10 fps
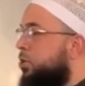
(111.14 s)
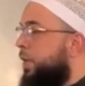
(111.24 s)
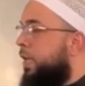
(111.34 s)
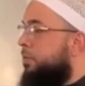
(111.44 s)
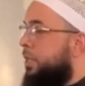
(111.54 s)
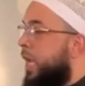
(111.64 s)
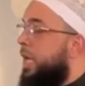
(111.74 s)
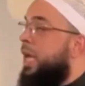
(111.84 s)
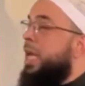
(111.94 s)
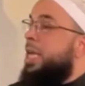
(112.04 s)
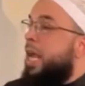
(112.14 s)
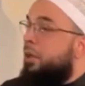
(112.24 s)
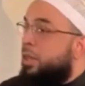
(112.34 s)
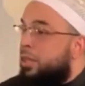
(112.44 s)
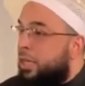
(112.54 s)
subhanahu wa ta'ala.
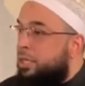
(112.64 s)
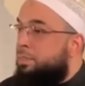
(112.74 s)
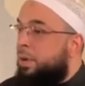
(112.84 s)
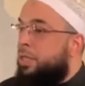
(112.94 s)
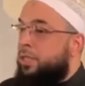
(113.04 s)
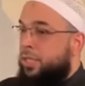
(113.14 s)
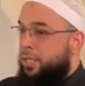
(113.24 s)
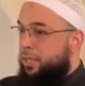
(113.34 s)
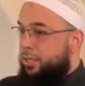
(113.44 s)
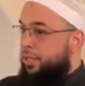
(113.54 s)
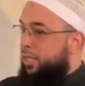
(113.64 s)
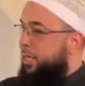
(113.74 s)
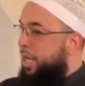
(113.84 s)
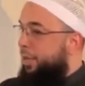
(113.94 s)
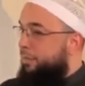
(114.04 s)
Now, this, brothers and sisters in
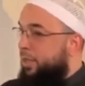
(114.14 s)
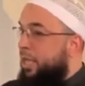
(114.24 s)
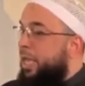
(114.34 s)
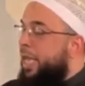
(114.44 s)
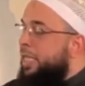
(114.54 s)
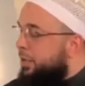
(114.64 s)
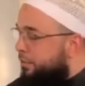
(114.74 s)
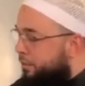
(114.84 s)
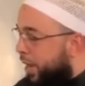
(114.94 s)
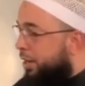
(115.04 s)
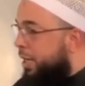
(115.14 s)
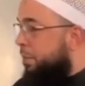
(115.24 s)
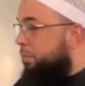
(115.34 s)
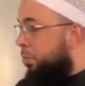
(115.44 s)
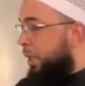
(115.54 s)
Islam, is a very
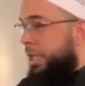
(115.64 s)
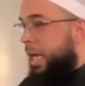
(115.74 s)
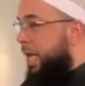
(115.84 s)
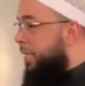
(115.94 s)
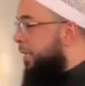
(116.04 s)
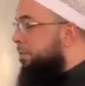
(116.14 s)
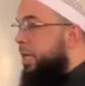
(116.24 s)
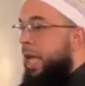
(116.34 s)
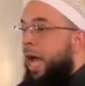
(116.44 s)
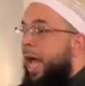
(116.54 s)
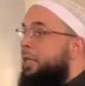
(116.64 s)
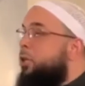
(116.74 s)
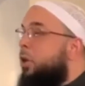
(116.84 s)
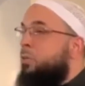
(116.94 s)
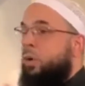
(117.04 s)
important concept. I
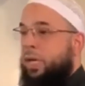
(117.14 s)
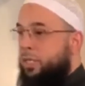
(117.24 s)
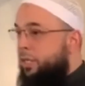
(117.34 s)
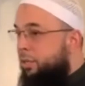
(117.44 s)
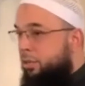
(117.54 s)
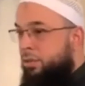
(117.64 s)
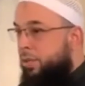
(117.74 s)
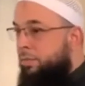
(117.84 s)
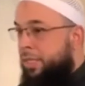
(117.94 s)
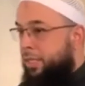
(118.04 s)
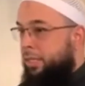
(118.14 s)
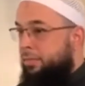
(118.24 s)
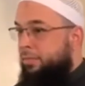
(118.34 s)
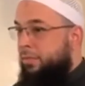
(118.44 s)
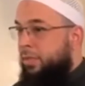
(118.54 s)
don't want us to, to miss it.
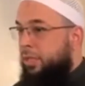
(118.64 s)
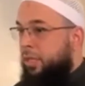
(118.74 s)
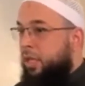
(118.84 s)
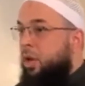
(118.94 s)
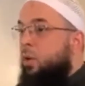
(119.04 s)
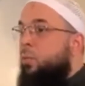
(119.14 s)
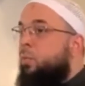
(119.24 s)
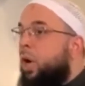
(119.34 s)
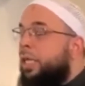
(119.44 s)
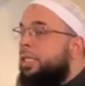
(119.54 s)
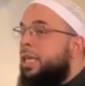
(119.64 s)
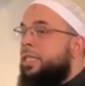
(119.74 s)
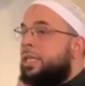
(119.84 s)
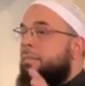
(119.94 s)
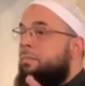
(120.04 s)
What
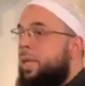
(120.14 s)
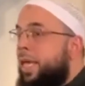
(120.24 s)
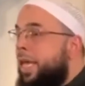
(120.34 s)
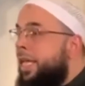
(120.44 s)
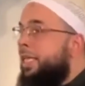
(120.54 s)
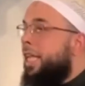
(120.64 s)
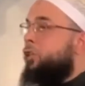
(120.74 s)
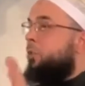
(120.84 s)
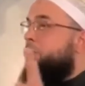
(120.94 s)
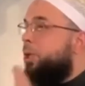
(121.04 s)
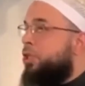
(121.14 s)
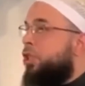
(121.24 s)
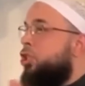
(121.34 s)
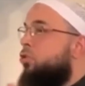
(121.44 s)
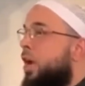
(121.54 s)
does it mean that you put
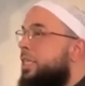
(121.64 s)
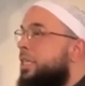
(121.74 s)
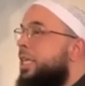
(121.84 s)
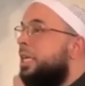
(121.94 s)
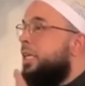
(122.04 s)
your trust in